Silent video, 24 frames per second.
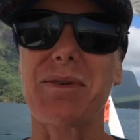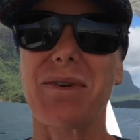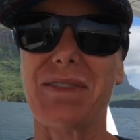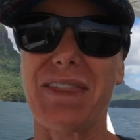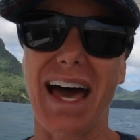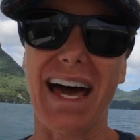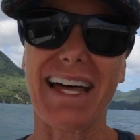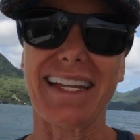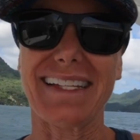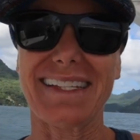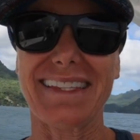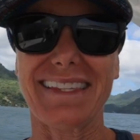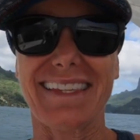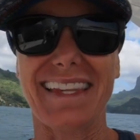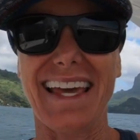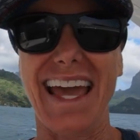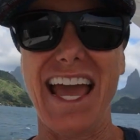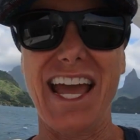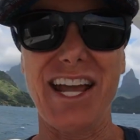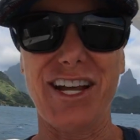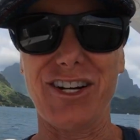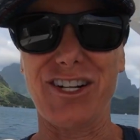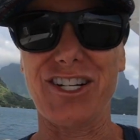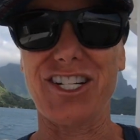with that. The
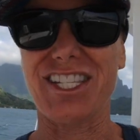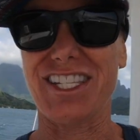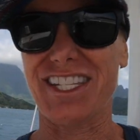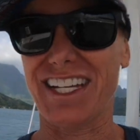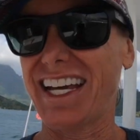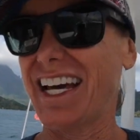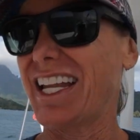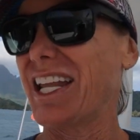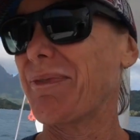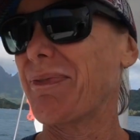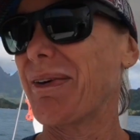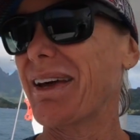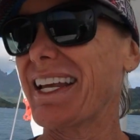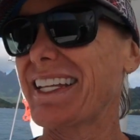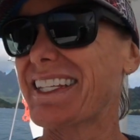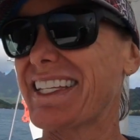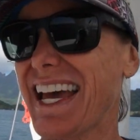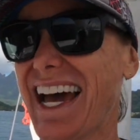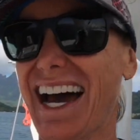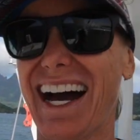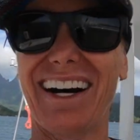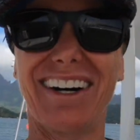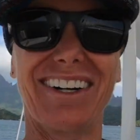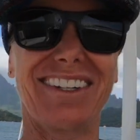anchor is
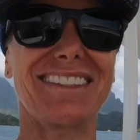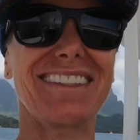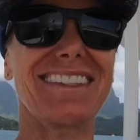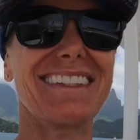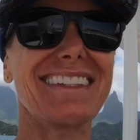getting down.